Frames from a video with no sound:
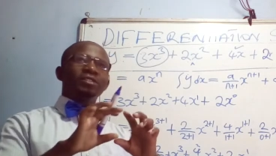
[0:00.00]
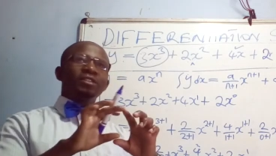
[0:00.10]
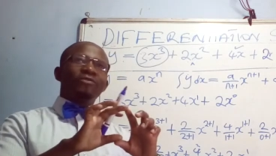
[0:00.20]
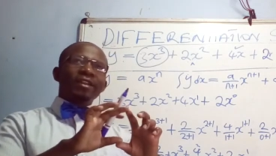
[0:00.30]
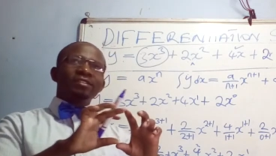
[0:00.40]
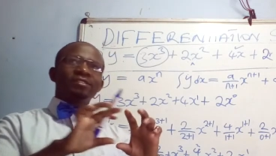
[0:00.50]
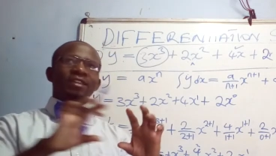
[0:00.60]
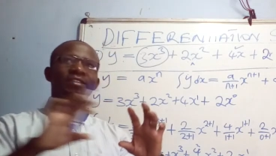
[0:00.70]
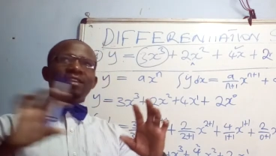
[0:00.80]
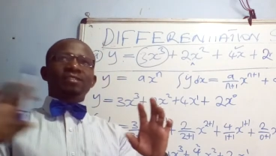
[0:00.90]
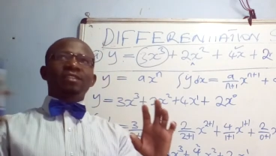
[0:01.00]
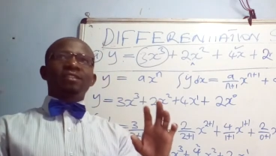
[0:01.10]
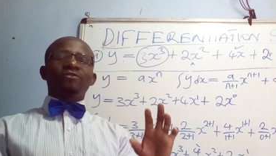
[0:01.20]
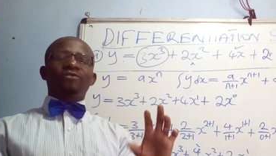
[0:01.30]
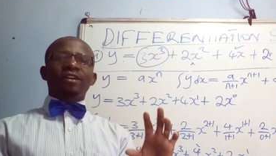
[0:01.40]
differentiate a
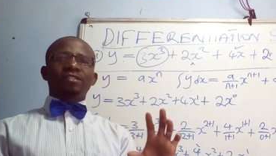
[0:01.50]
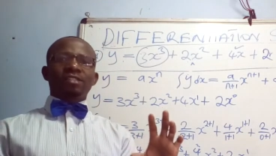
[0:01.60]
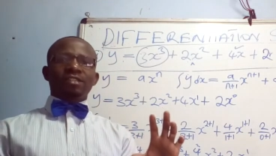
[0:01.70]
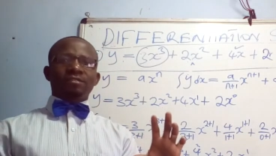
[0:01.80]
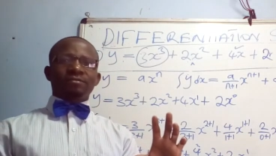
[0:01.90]
certain function,